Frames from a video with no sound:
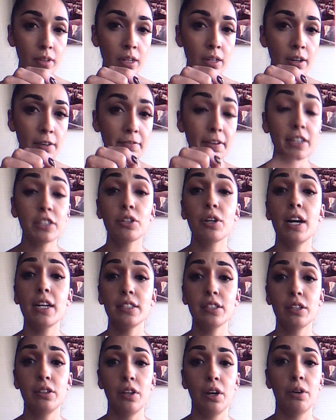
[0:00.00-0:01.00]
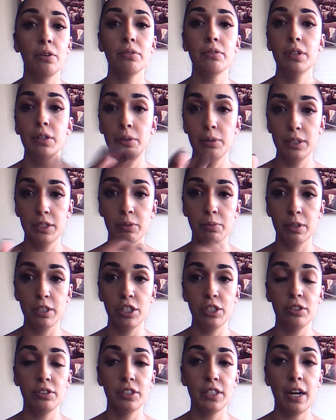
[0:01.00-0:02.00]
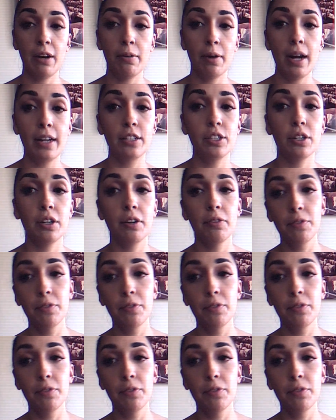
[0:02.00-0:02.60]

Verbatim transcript: Uh, Victor Escalon, who is the original director